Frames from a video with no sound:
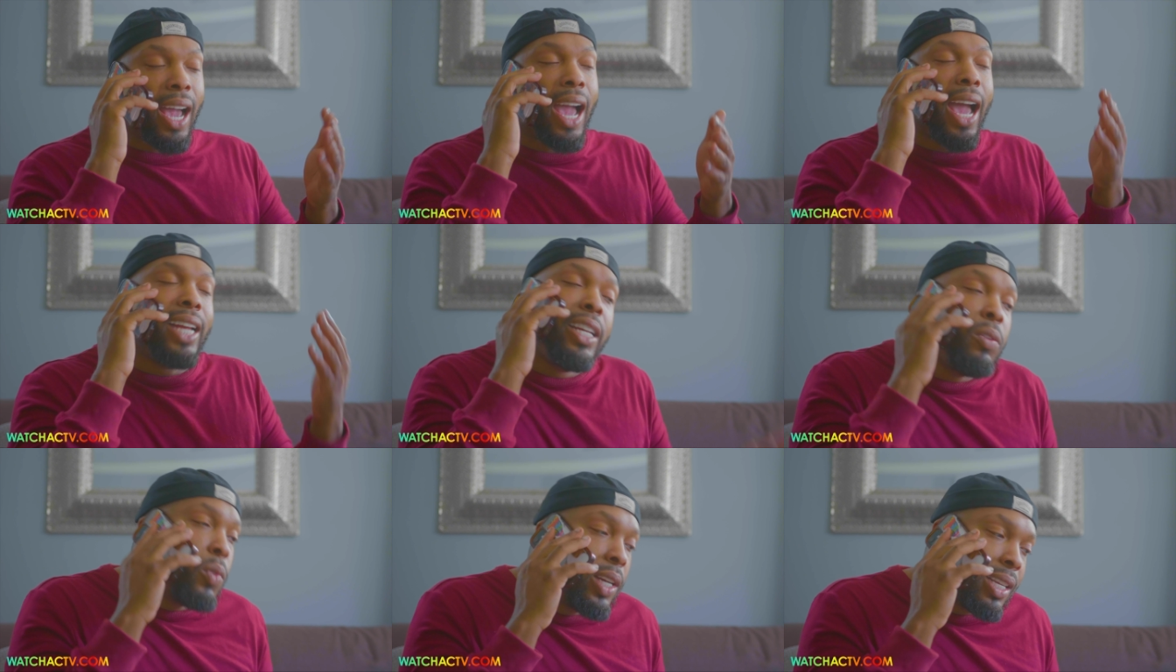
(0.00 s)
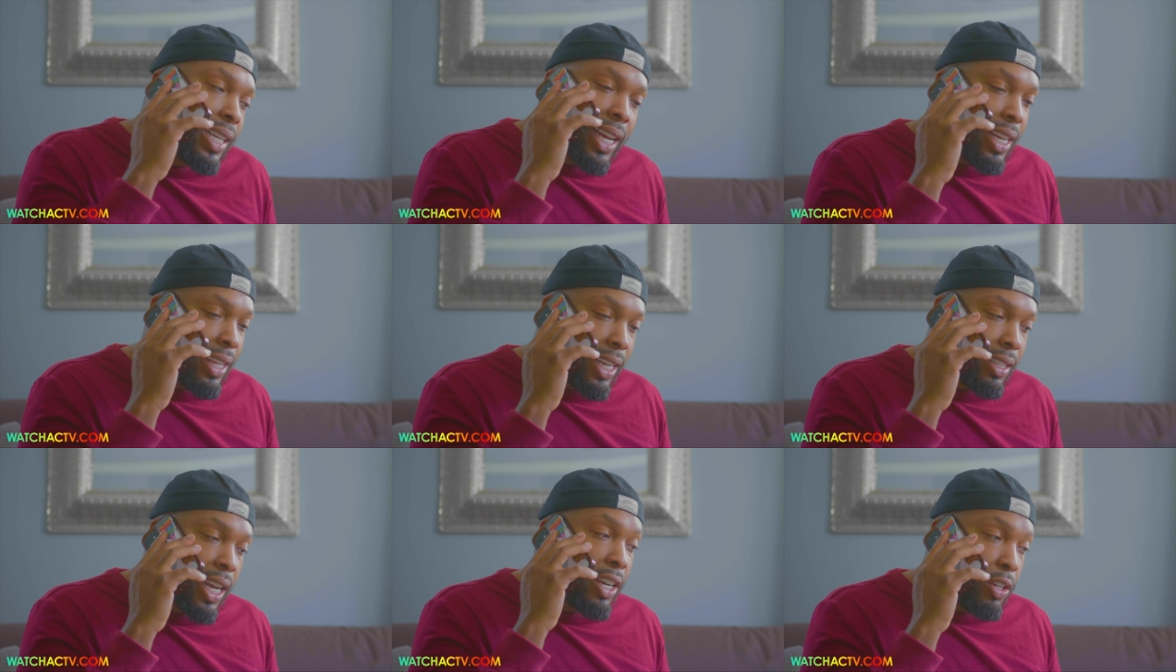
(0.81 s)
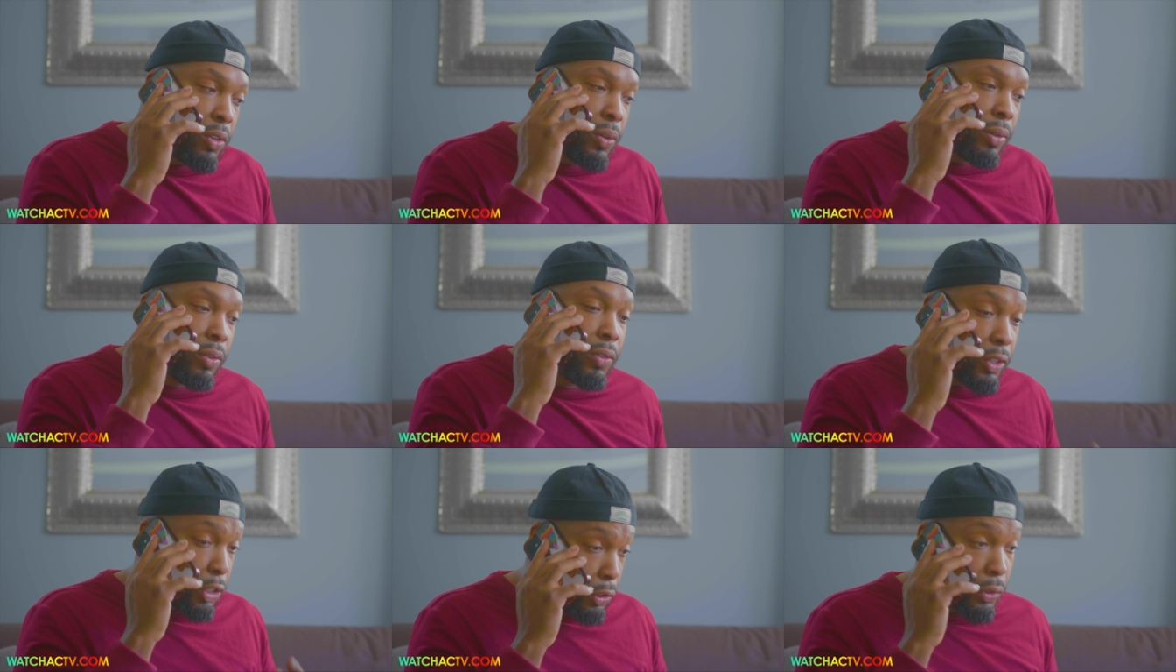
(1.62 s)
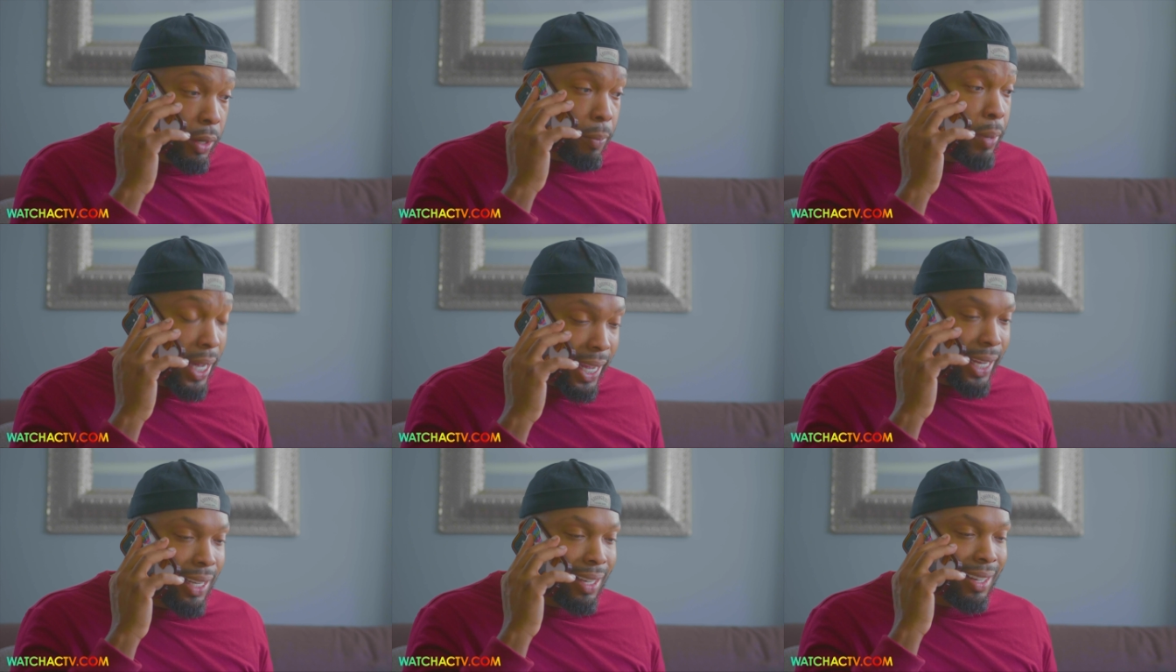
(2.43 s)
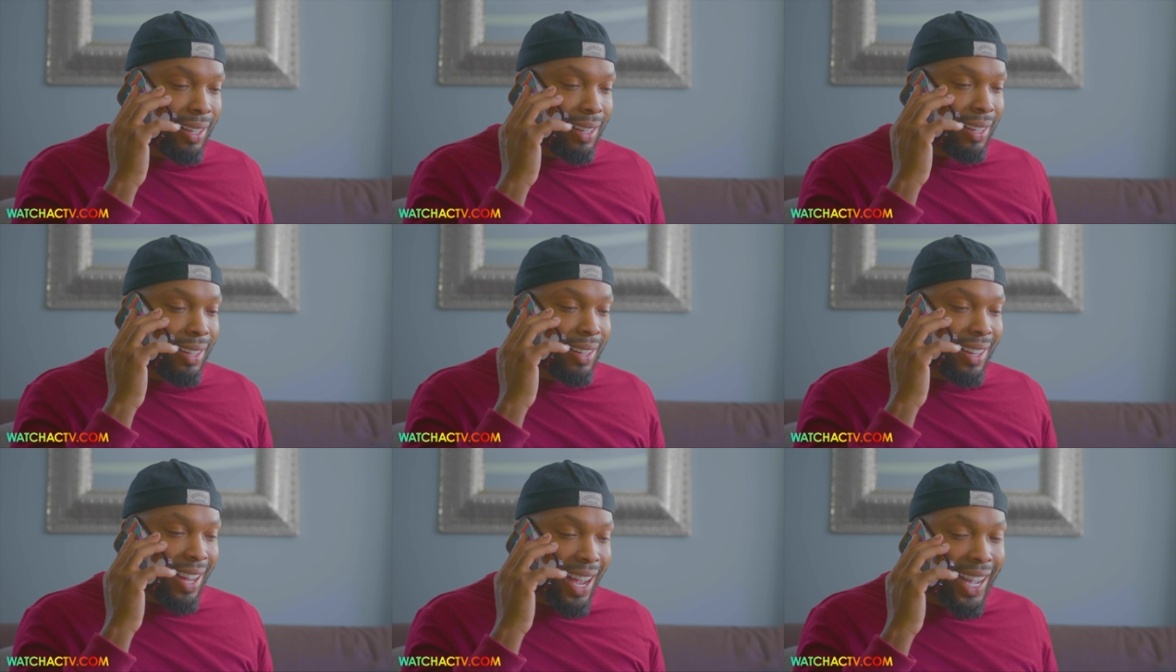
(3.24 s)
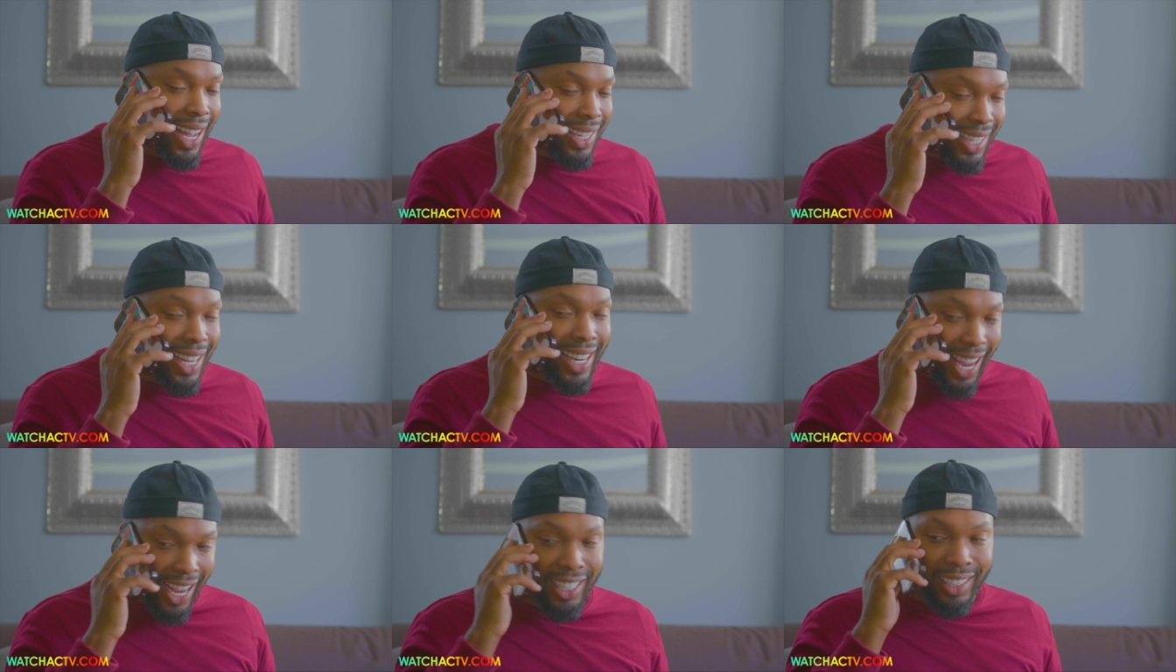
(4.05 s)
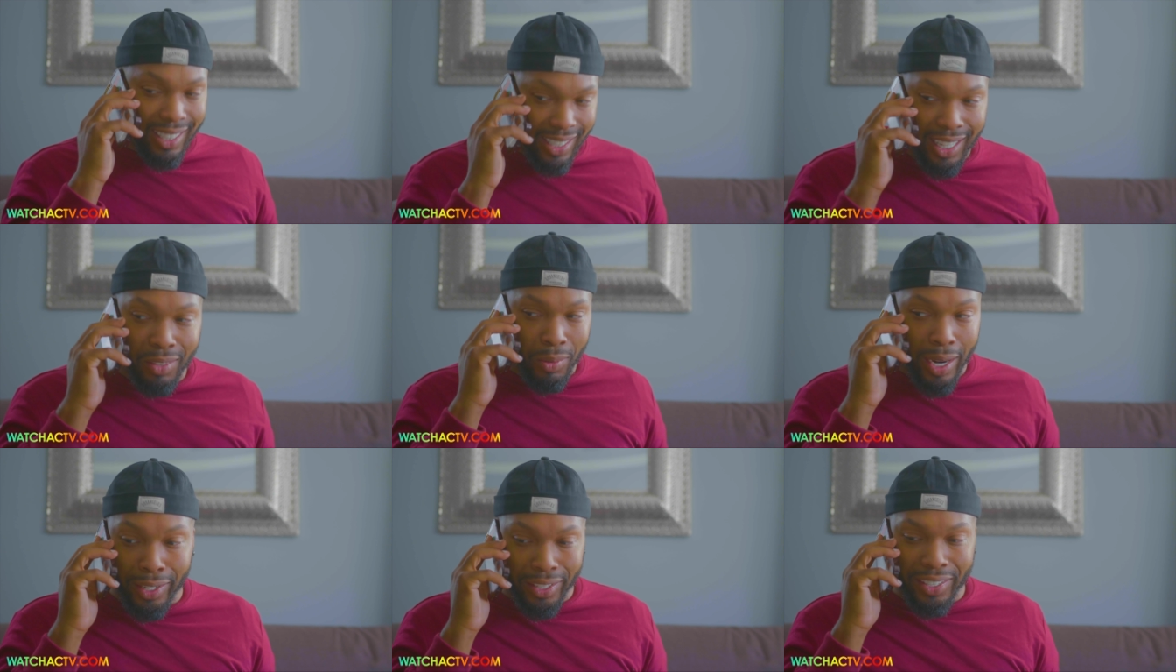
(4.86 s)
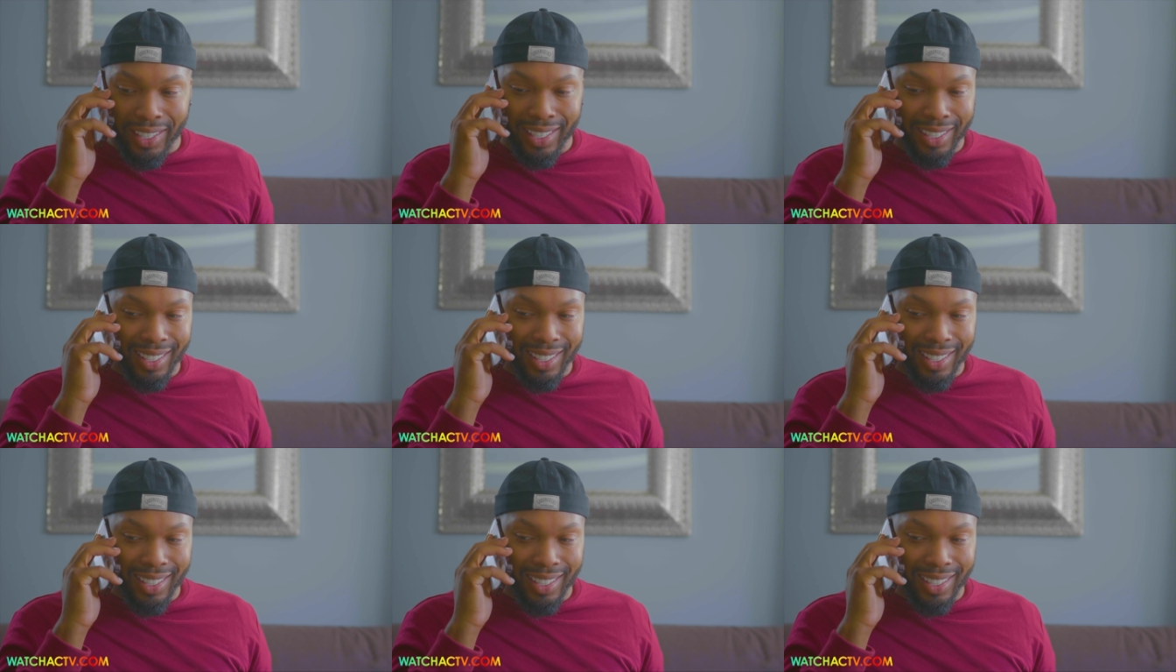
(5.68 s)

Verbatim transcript: I didn't want to say anything till I knew it was for sure, but I got signed to H.C. Records.